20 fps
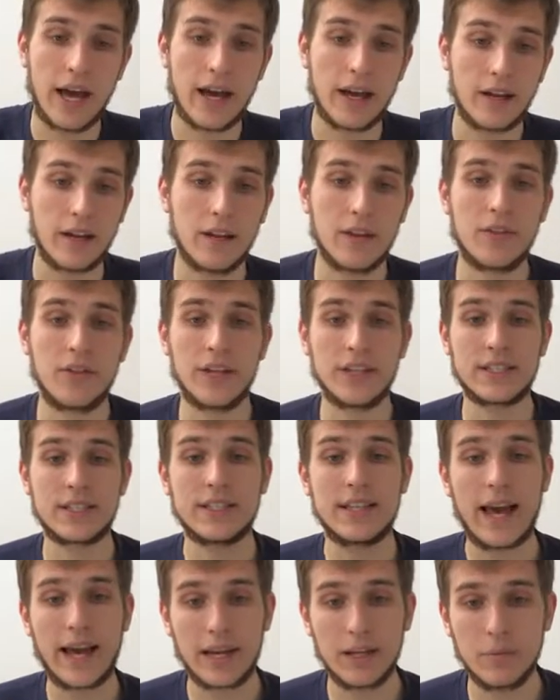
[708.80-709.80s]
then the
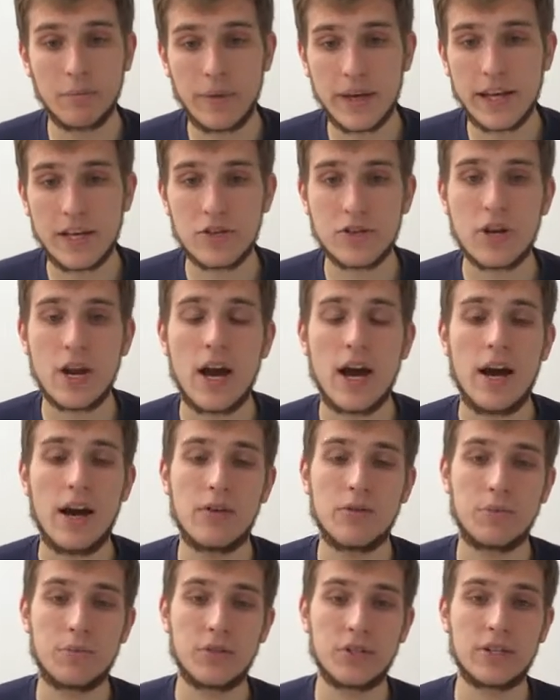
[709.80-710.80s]
second page
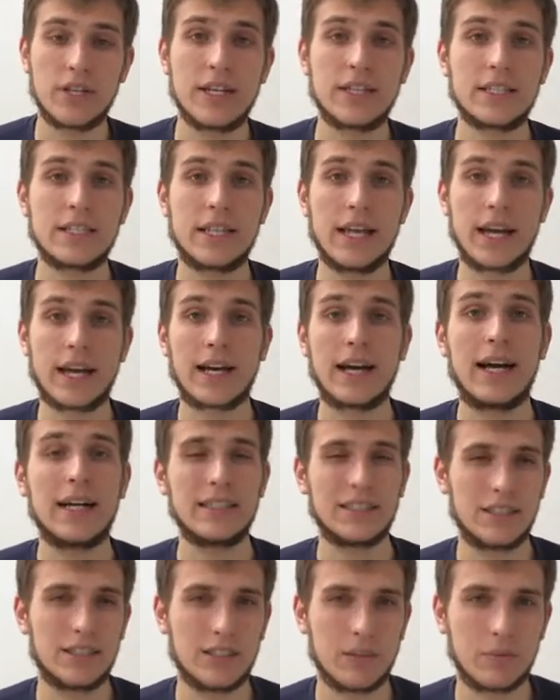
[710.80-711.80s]
represents the
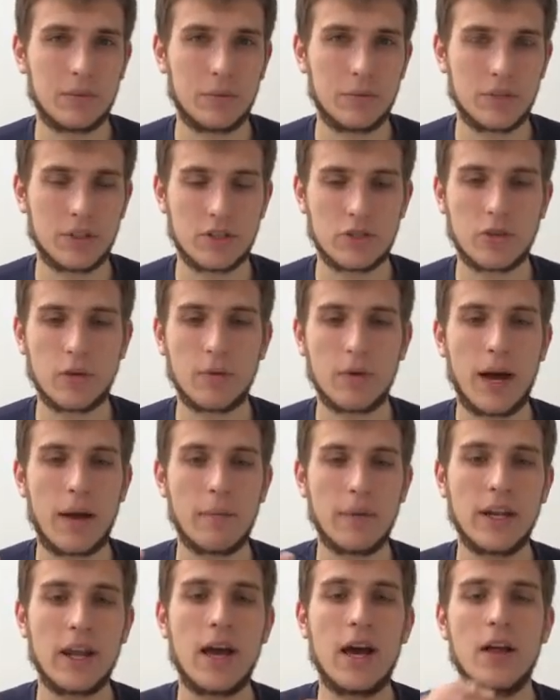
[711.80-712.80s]
content optimization. So,
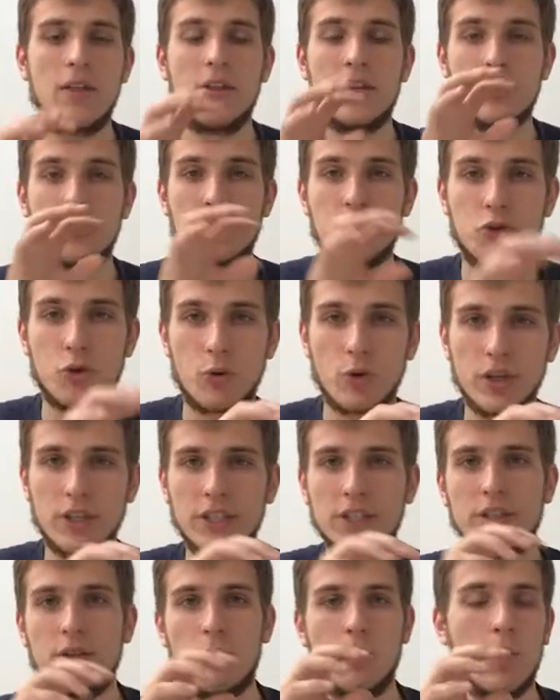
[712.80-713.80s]
I mean, the
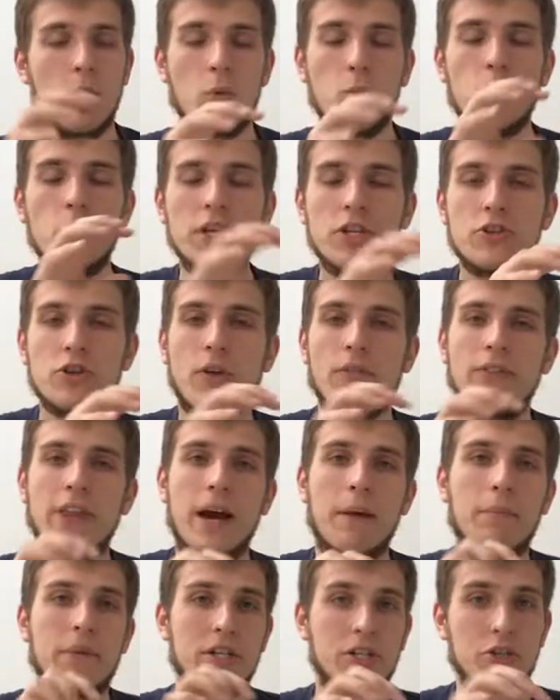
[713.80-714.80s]
short, which of
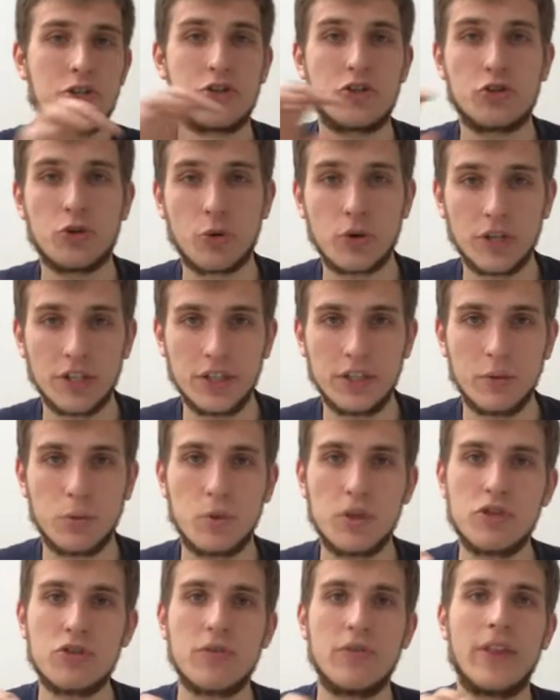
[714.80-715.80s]
them are short,
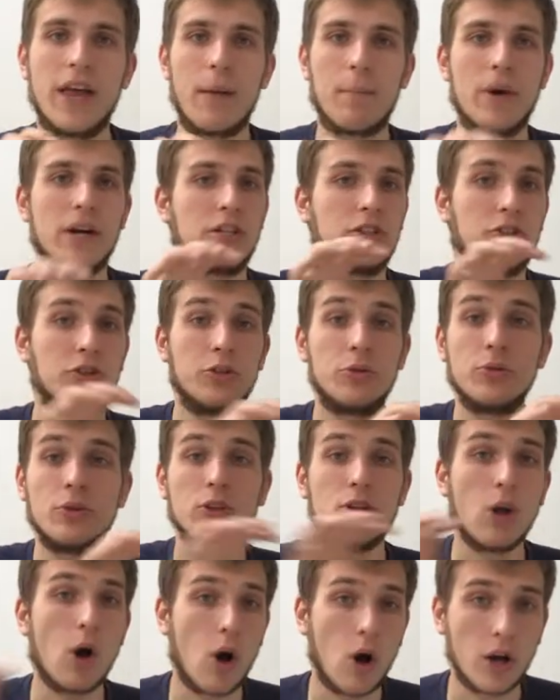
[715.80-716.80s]
which of them are too
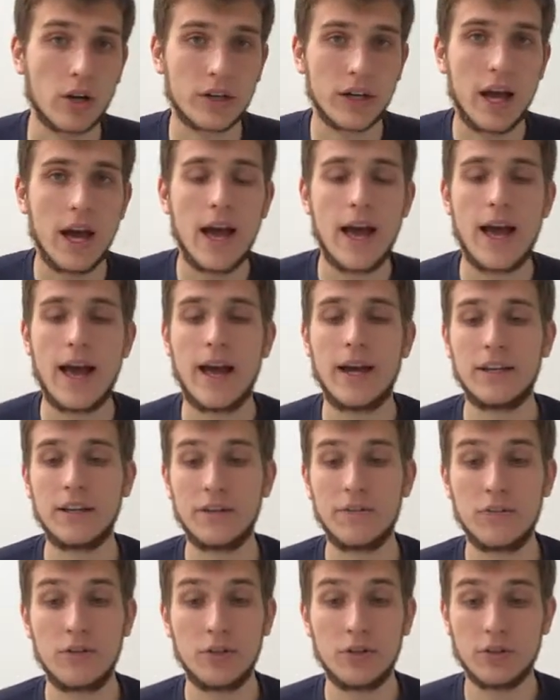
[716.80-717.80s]
long.
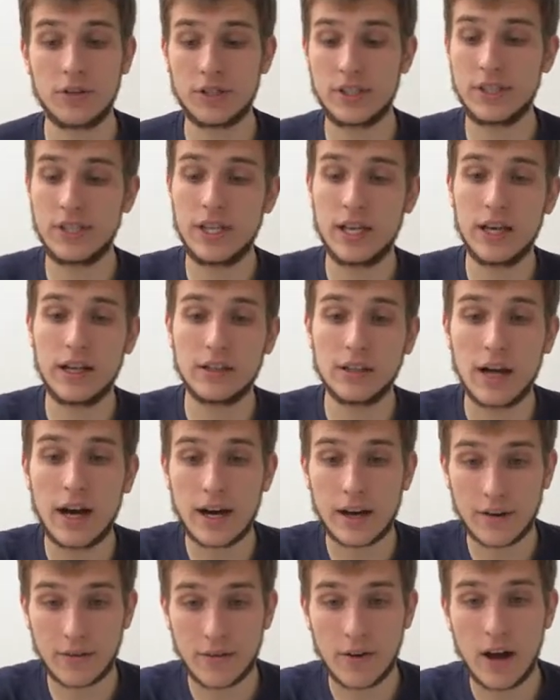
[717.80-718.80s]
And if you see a
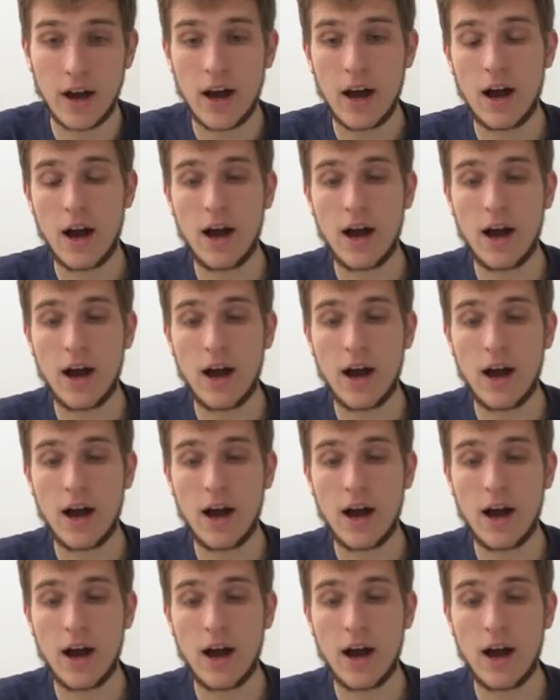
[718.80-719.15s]
lot of